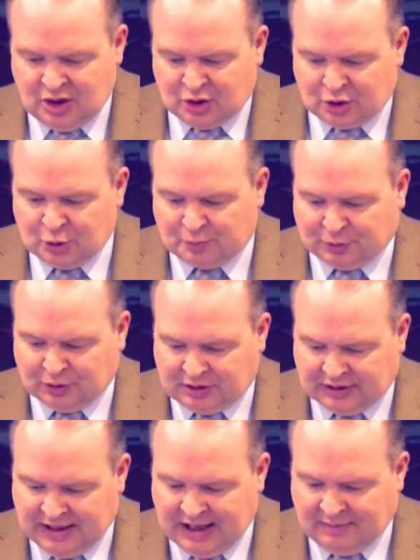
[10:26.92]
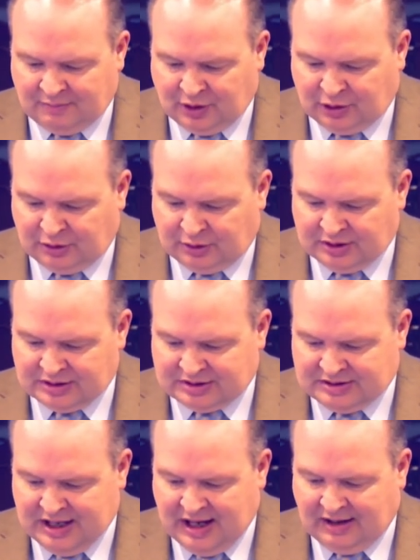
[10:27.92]
you proclaim the Lord's
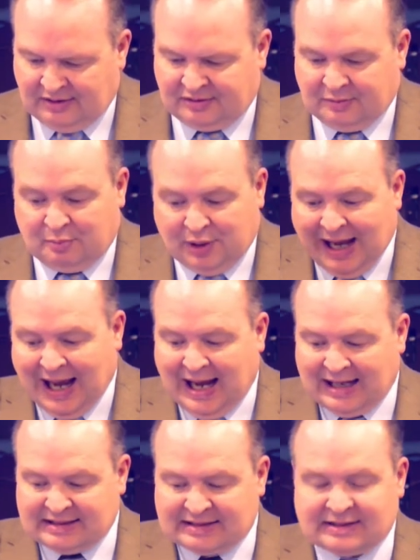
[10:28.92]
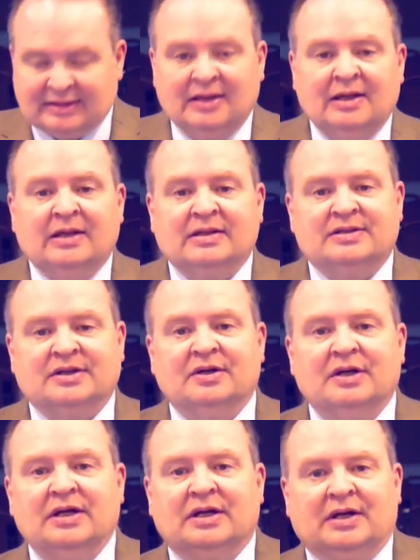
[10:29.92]
death past till
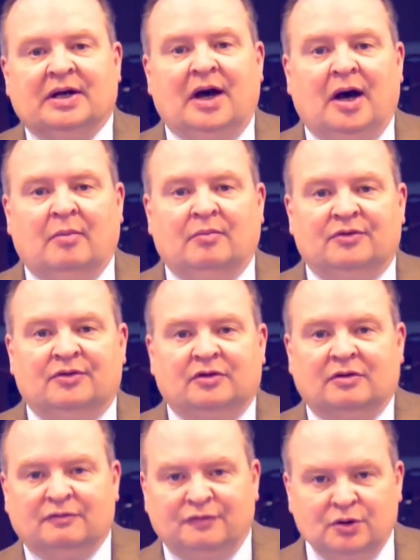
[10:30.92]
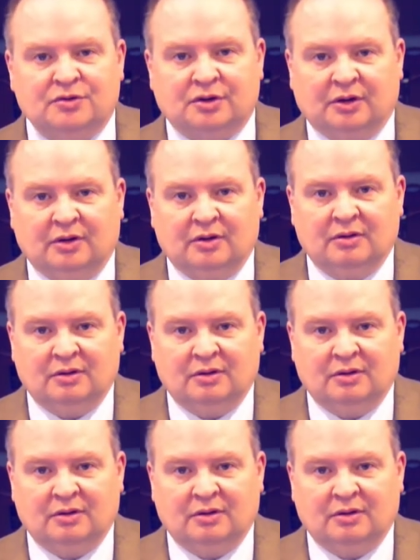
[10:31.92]
he comes, future.